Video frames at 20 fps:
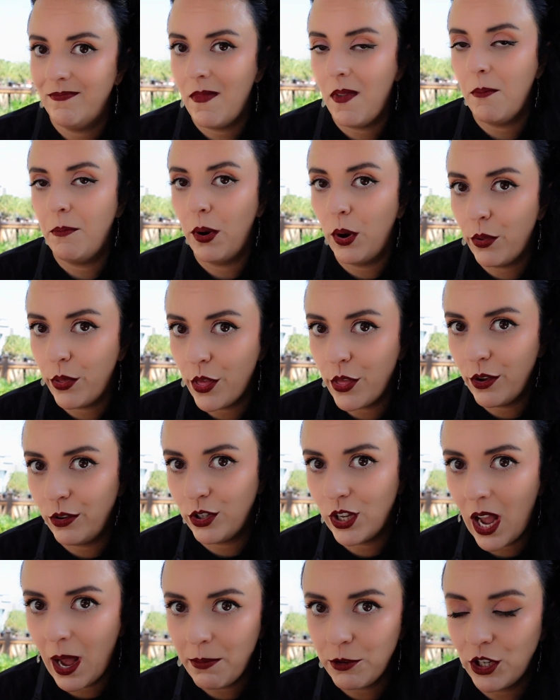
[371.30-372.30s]
both of
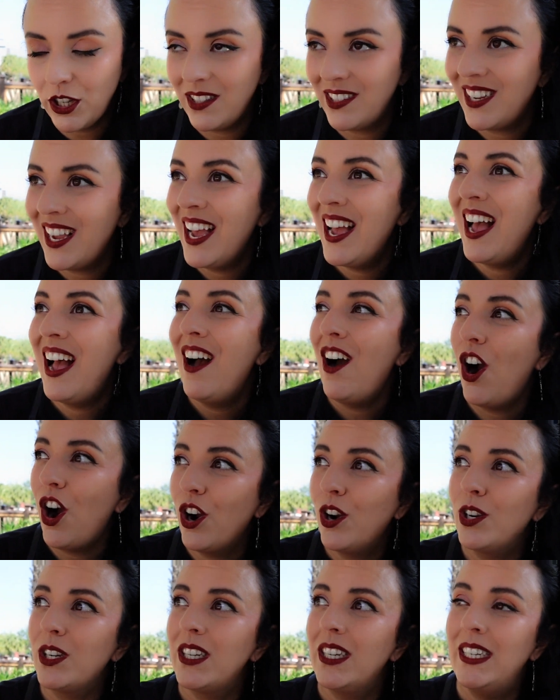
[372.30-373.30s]
those options
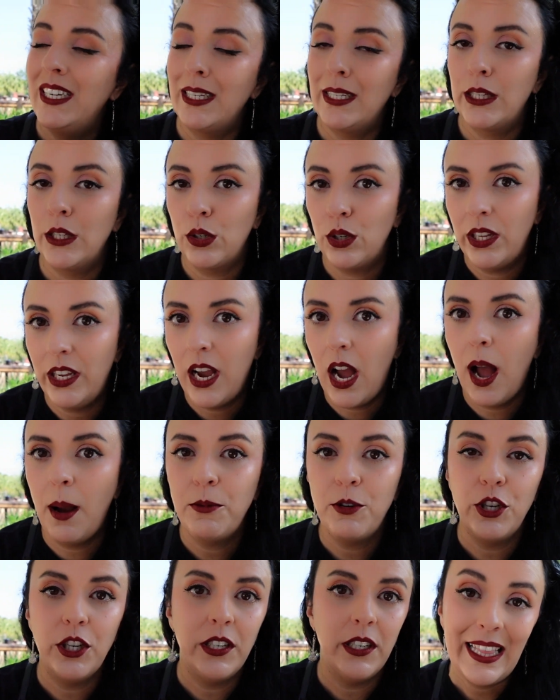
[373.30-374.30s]
aren't necessarily an
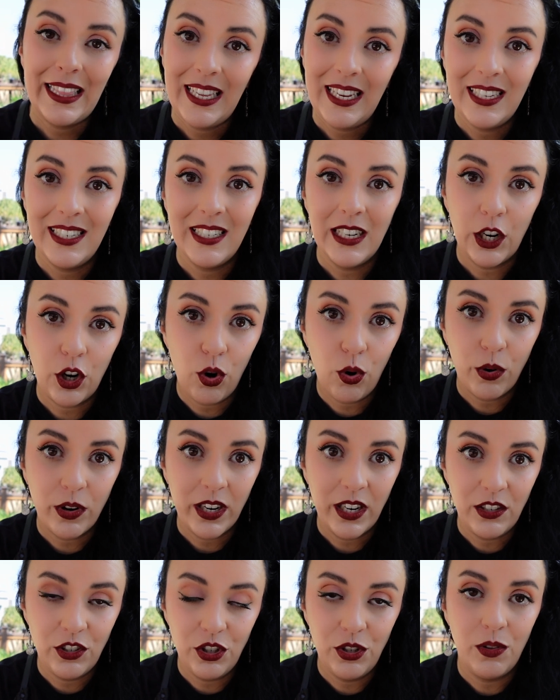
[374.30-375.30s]
option, at least
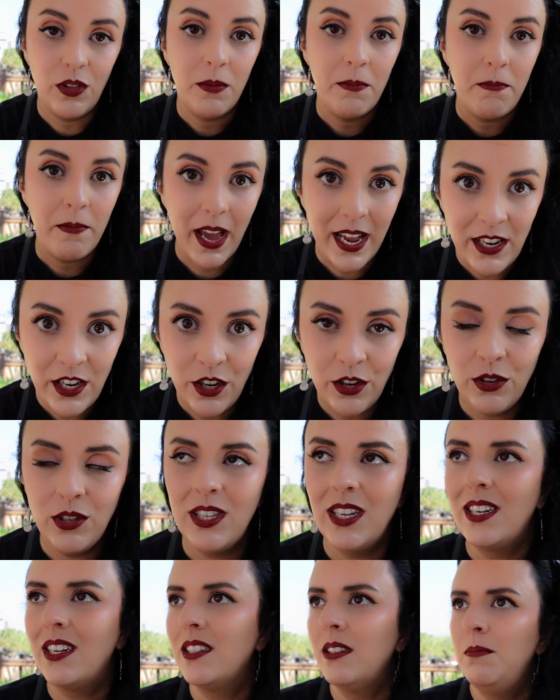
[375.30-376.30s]
according to the menus.
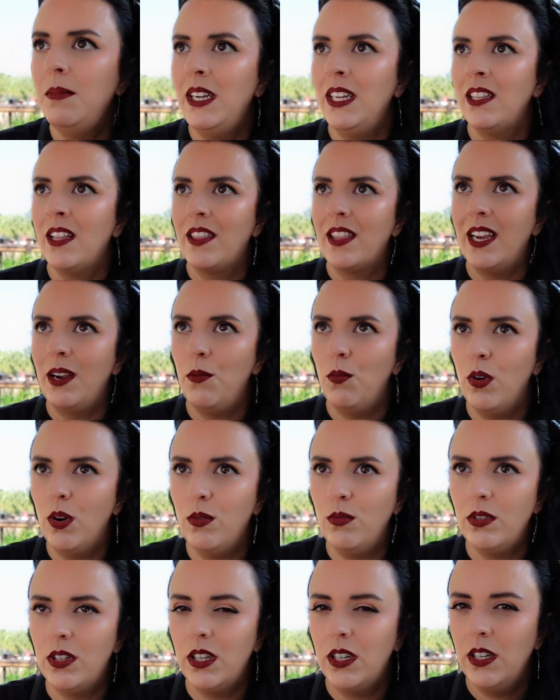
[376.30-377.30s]
That doesn't mean that they
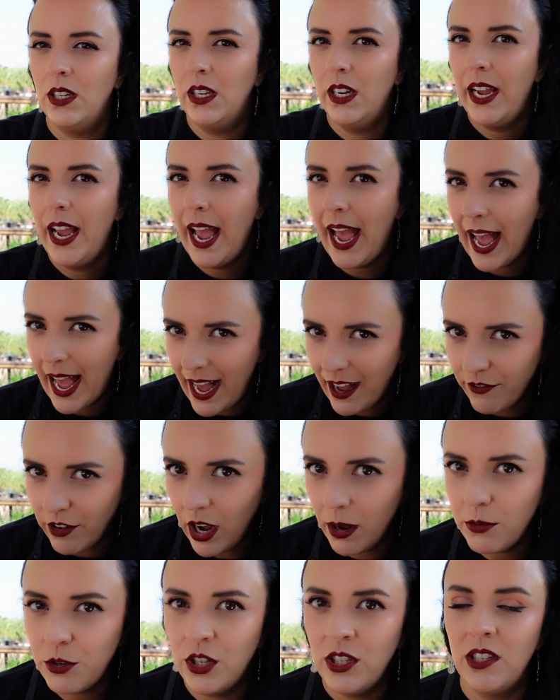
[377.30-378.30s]
won't have
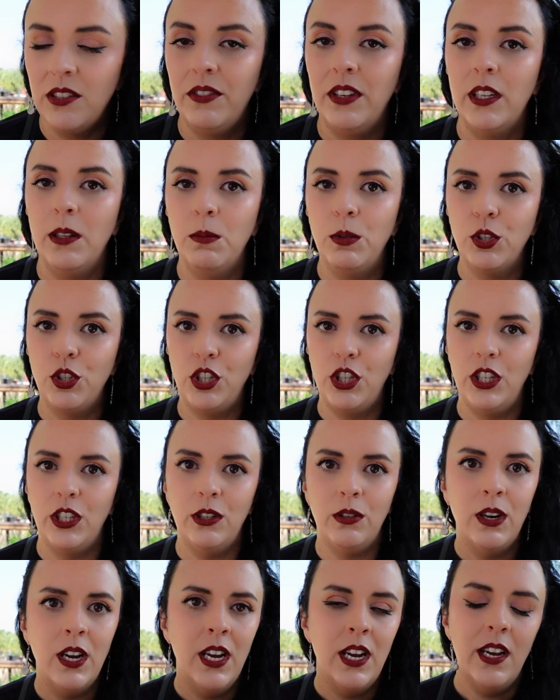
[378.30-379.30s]
options available to
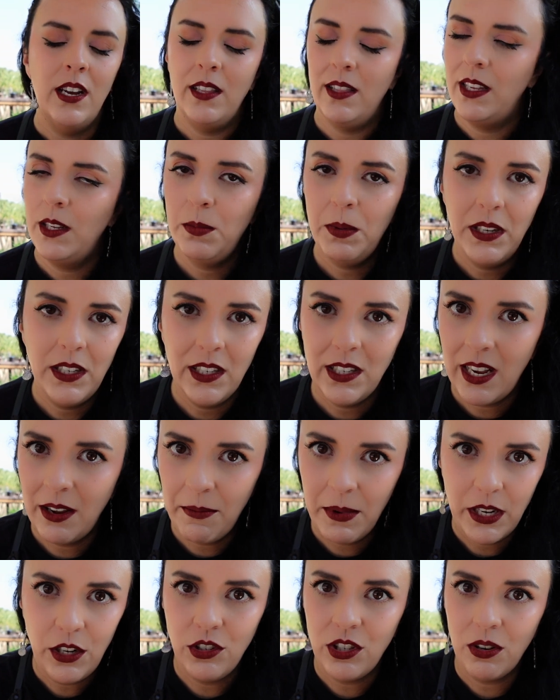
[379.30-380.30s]
you. These places have
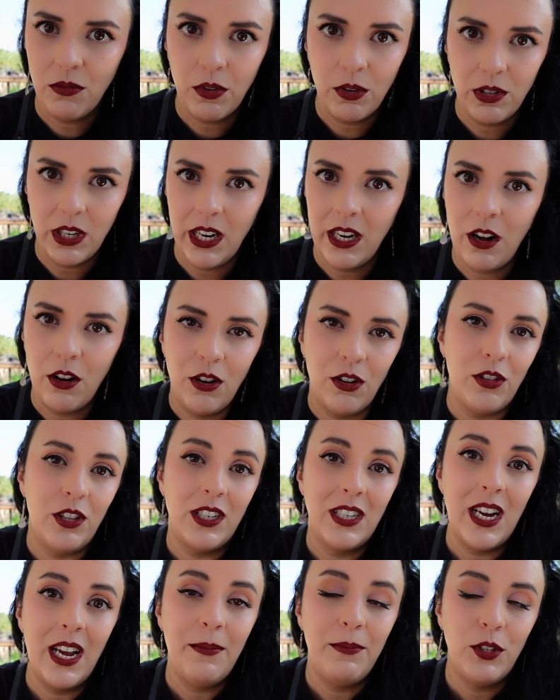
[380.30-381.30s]
menus that rotate out all the
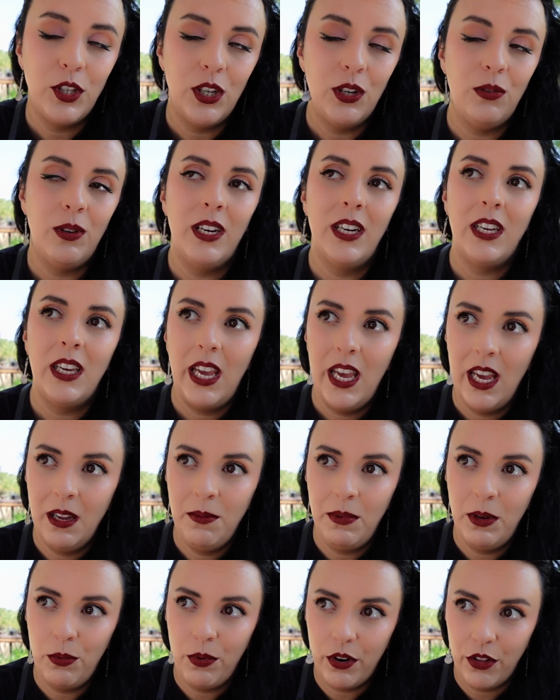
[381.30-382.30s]
time, so it can
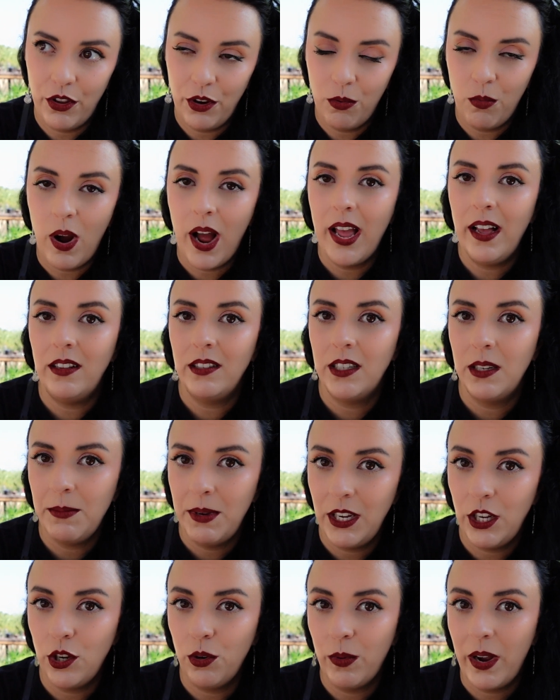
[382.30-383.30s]
be worth your while to
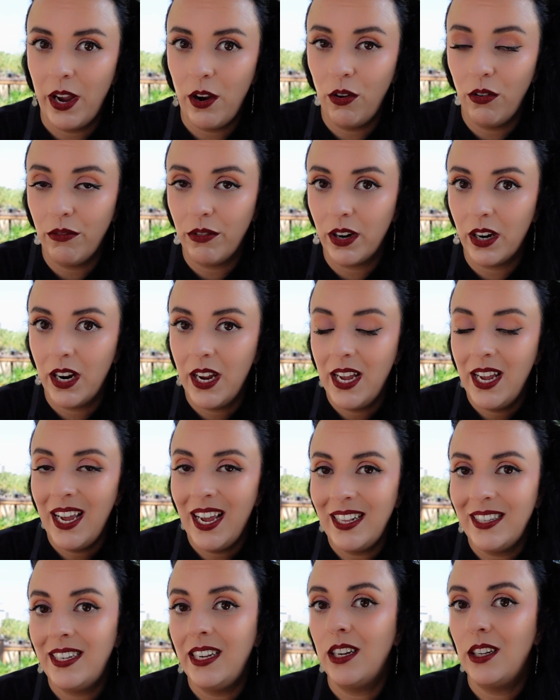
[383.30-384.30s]
make your way over
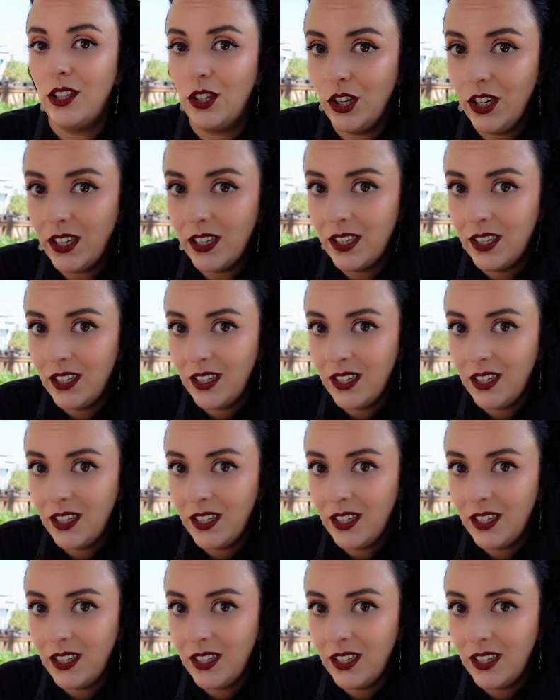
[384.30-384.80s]
and take a look.